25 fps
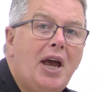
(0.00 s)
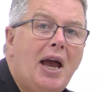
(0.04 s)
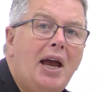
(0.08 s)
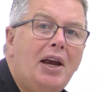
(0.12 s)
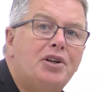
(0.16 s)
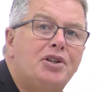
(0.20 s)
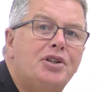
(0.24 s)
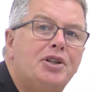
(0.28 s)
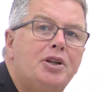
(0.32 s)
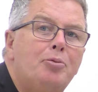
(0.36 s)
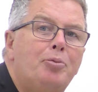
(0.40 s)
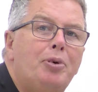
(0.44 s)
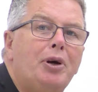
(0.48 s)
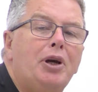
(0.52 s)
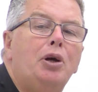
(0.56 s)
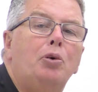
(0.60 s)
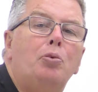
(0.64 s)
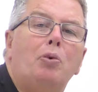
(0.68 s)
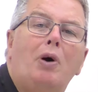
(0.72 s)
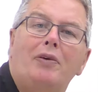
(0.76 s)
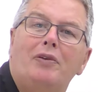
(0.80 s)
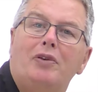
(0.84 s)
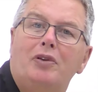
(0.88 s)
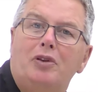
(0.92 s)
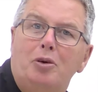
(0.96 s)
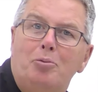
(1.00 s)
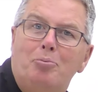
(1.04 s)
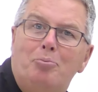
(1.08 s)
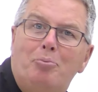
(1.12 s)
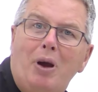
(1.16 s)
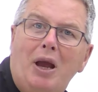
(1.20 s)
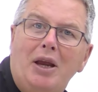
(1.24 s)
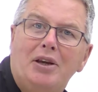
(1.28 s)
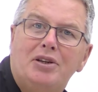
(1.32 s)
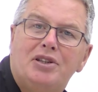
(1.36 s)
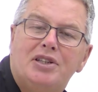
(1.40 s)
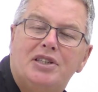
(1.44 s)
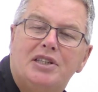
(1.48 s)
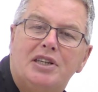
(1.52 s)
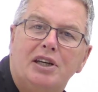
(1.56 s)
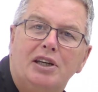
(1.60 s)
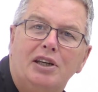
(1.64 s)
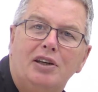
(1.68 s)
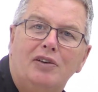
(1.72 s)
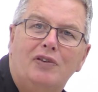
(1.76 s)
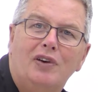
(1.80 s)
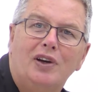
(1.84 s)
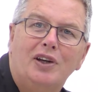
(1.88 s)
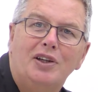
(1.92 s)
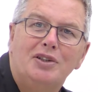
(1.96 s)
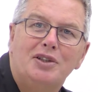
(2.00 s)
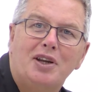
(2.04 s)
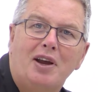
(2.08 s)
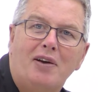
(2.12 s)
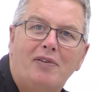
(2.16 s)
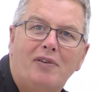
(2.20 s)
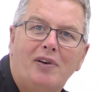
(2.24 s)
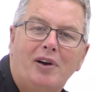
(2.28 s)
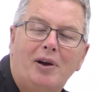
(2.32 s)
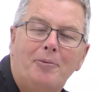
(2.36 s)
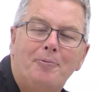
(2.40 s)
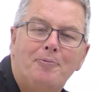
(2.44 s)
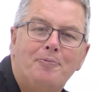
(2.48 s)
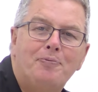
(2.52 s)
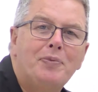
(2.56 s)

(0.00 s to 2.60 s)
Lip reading: has to be one of the best TVs ever.